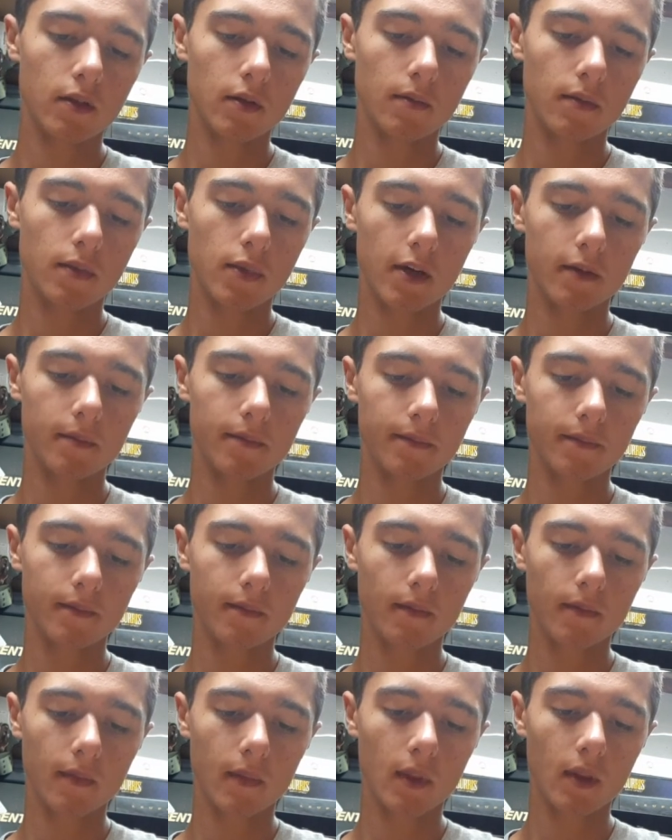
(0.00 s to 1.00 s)
bottom
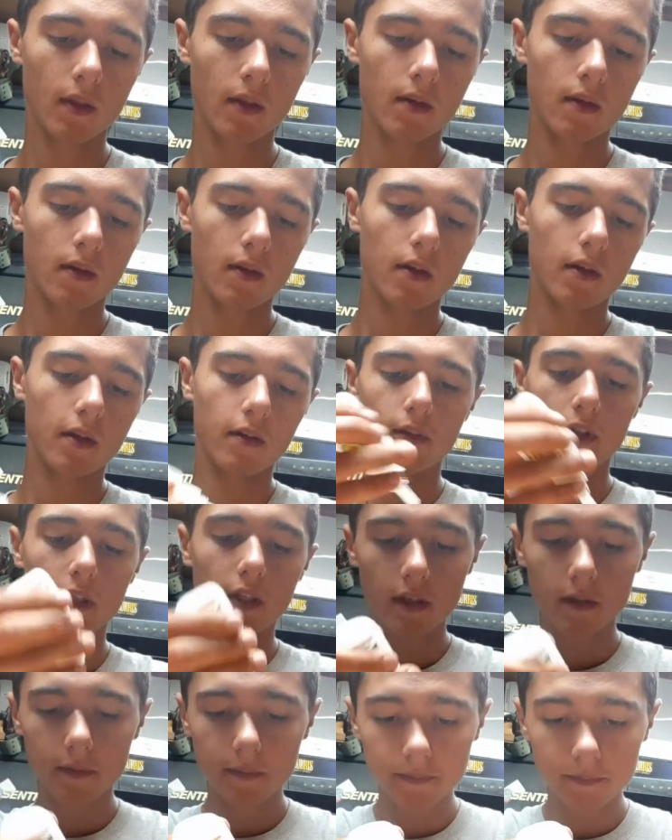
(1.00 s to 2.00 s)
of the
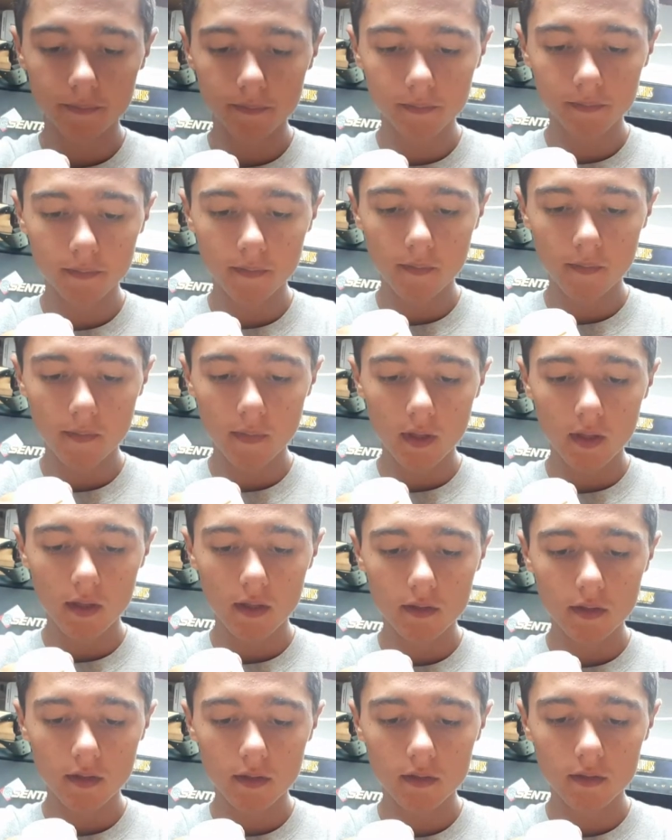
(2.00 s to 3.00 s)

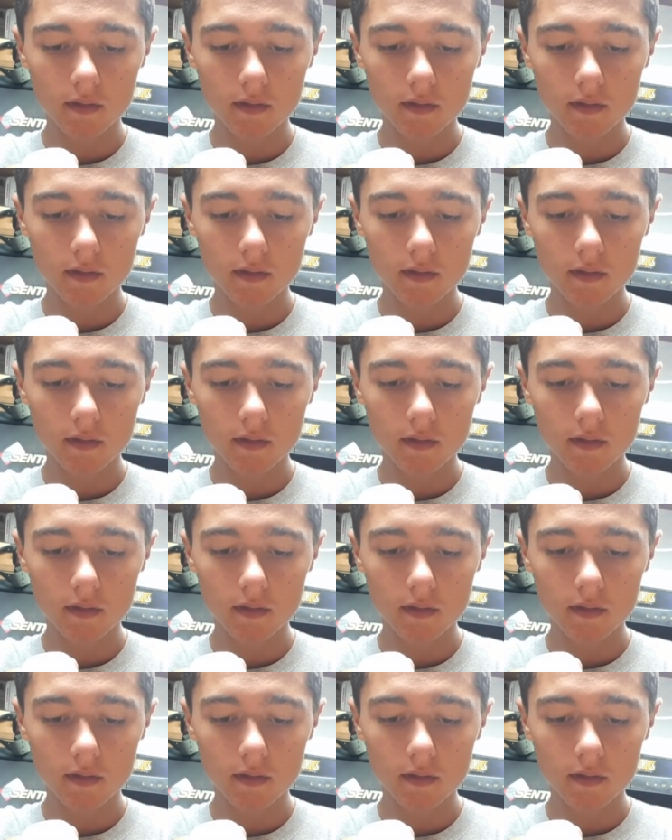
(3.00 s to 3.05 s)
insert.